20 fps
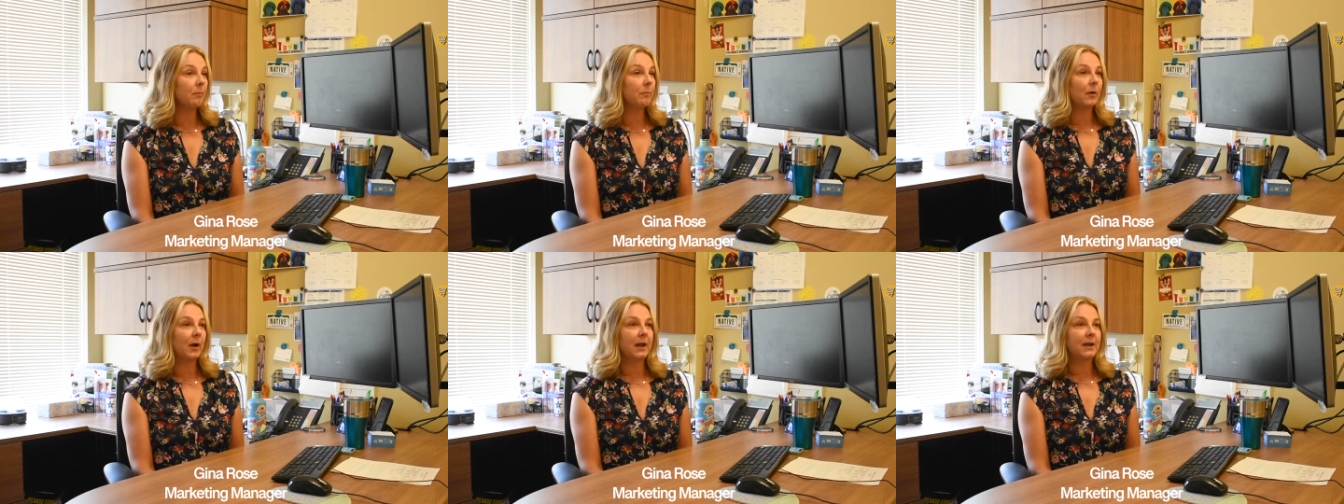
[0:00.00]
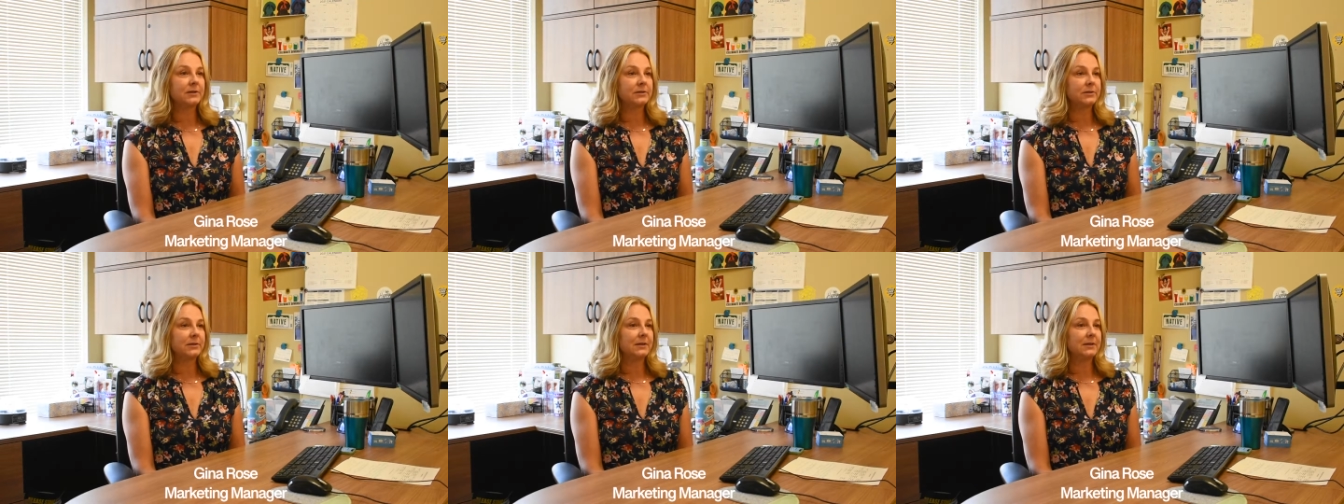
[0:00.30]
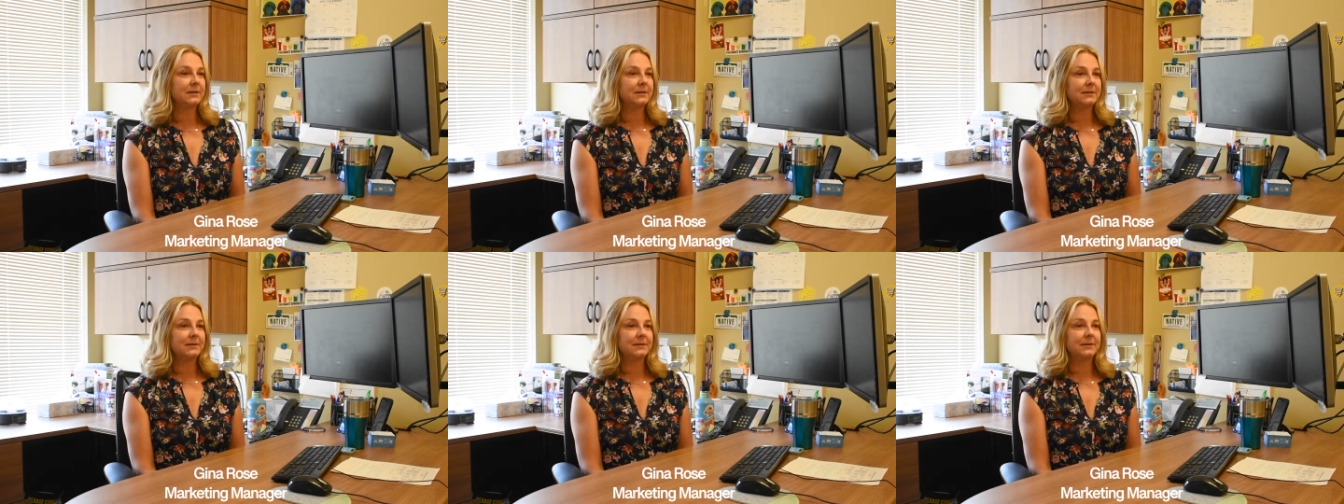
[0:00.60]

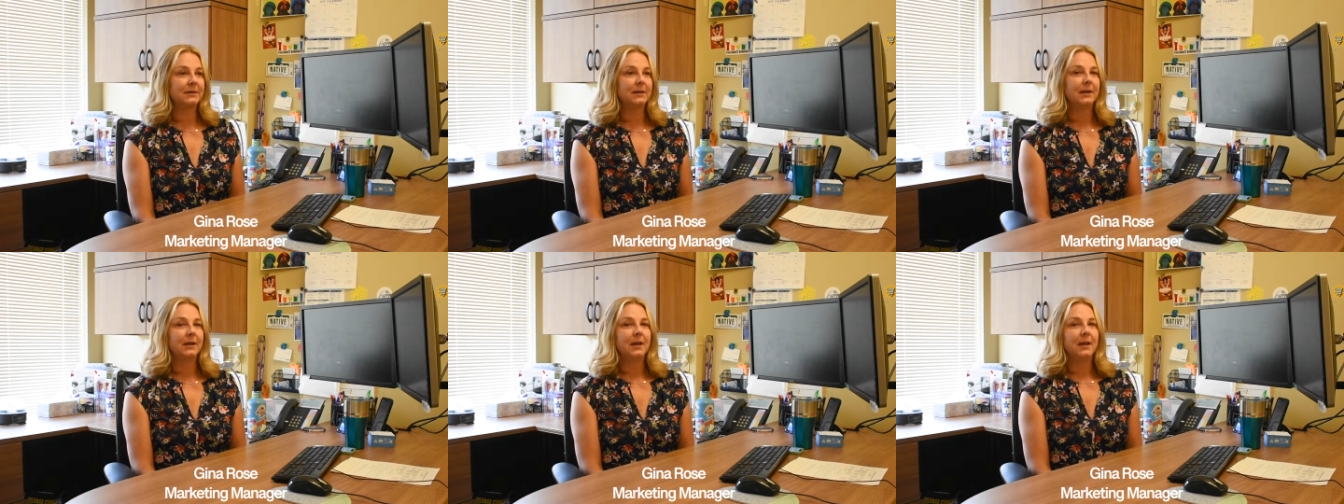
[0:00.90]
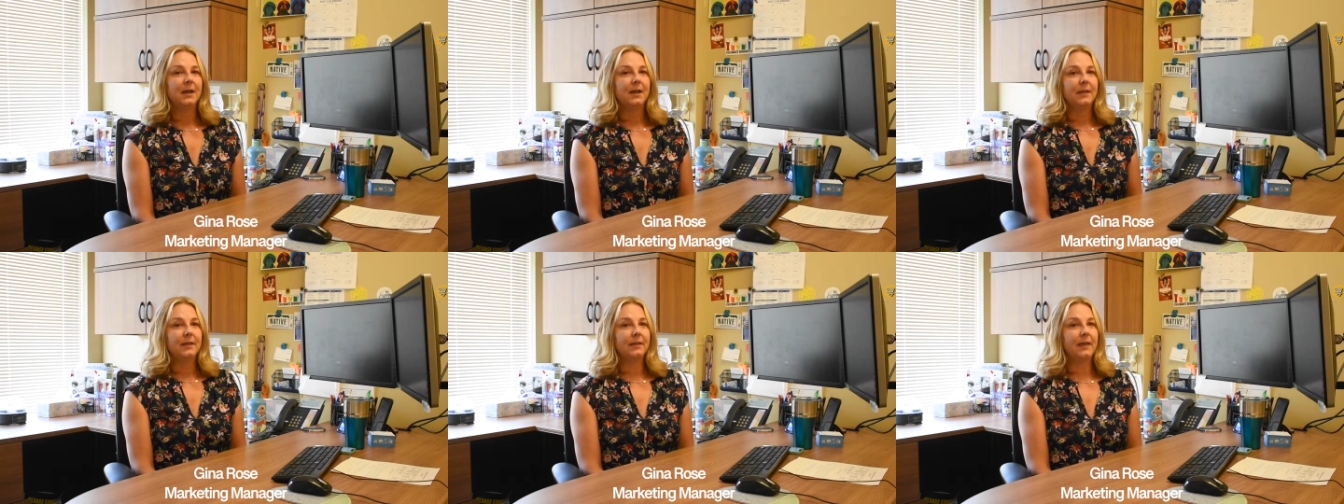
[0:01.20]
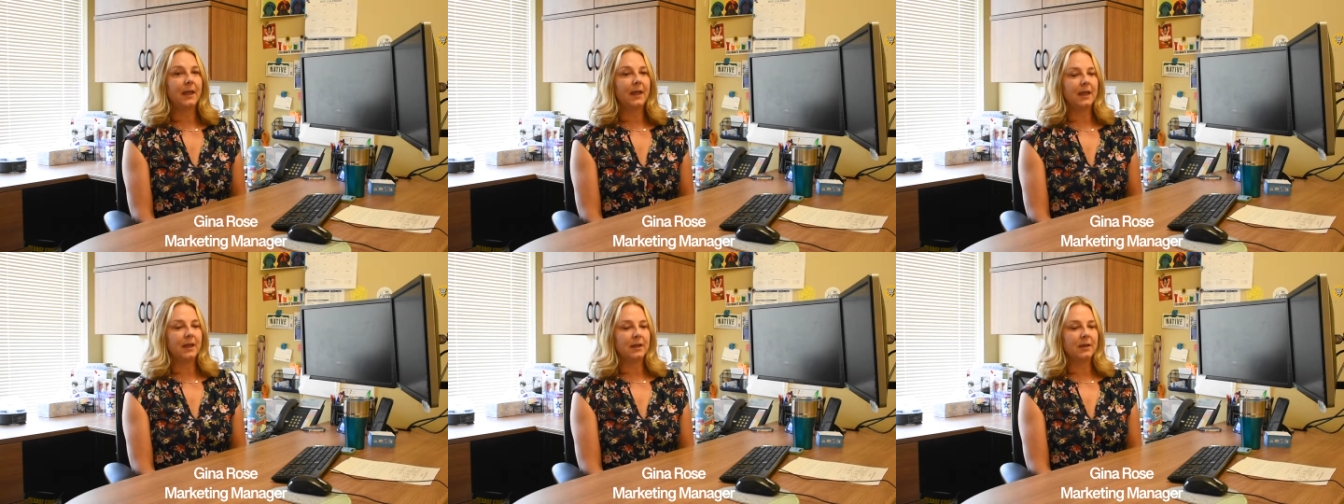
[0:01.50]
branches,
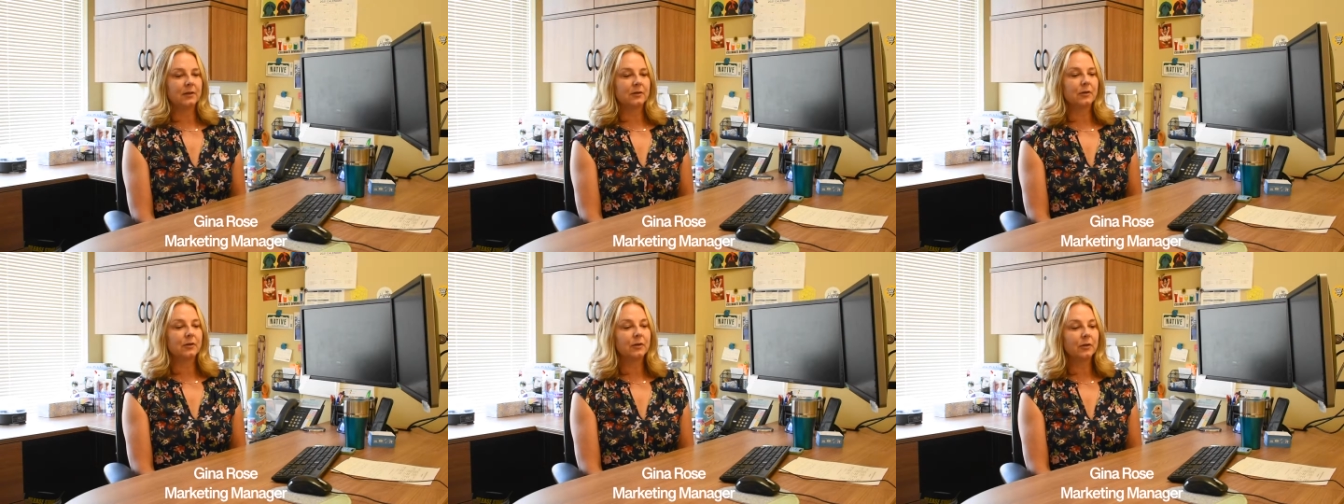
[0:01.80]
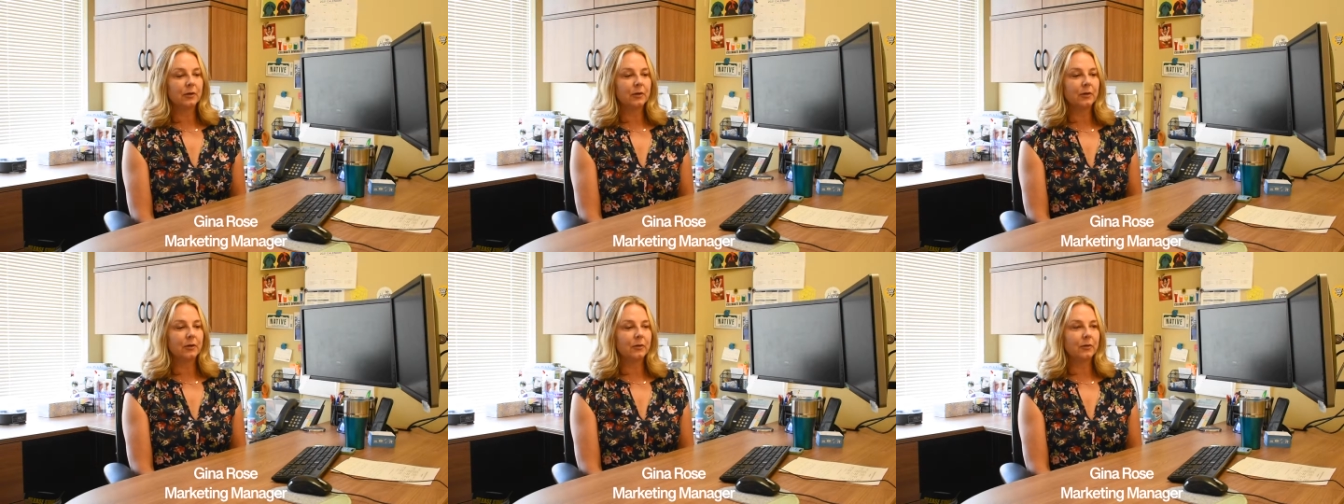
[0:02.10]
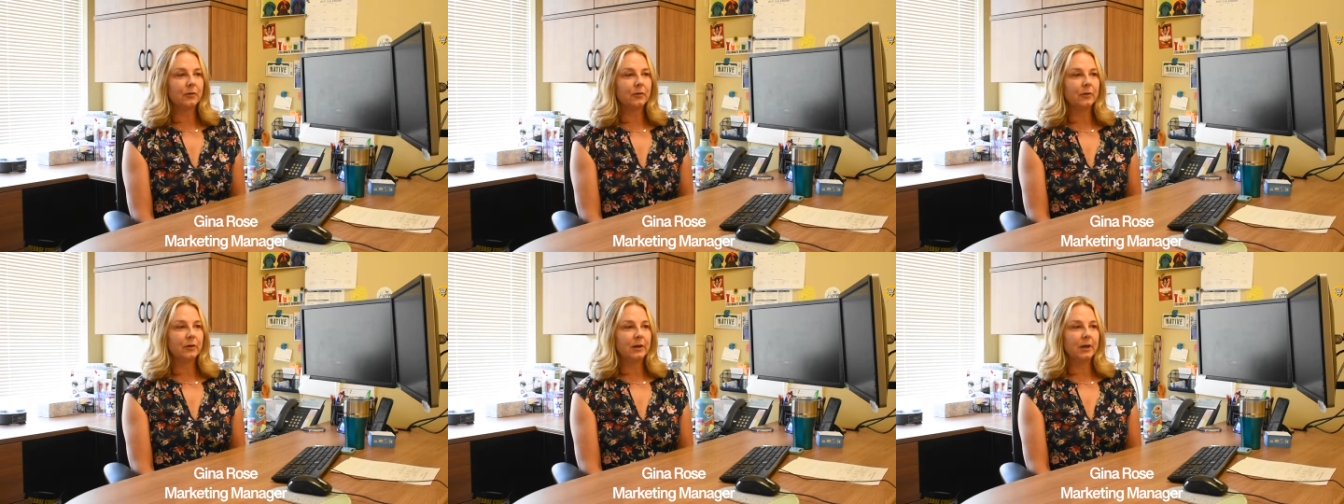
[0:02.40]
they
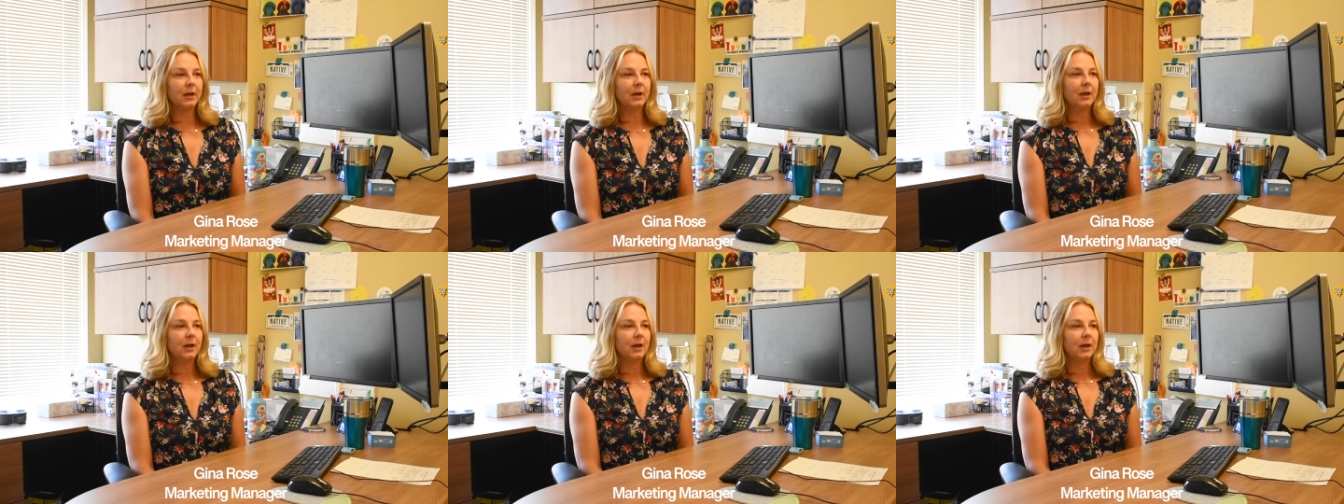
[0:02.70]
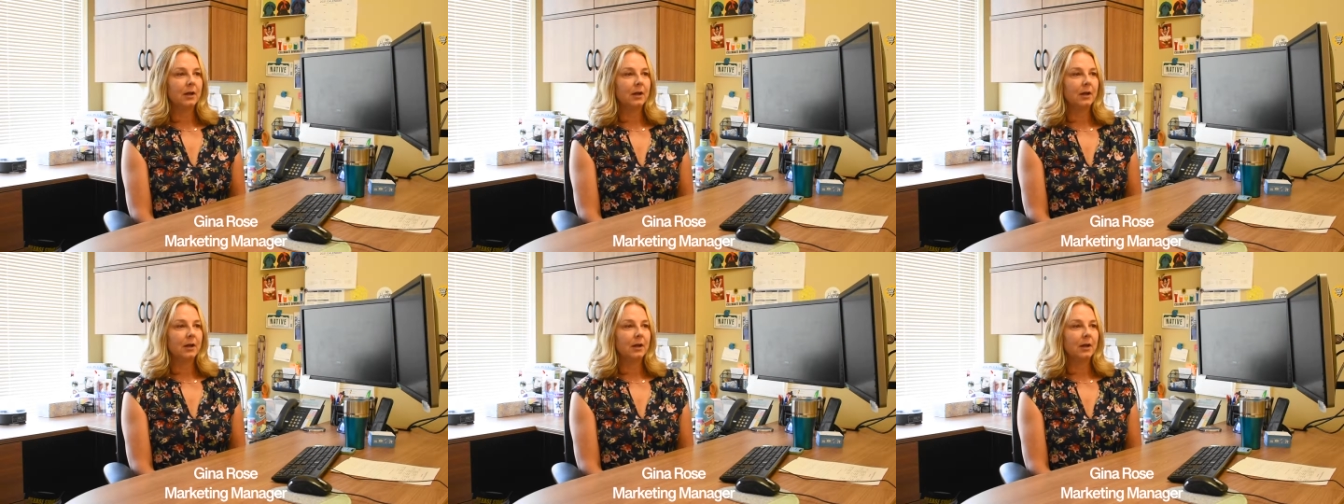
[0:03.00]
include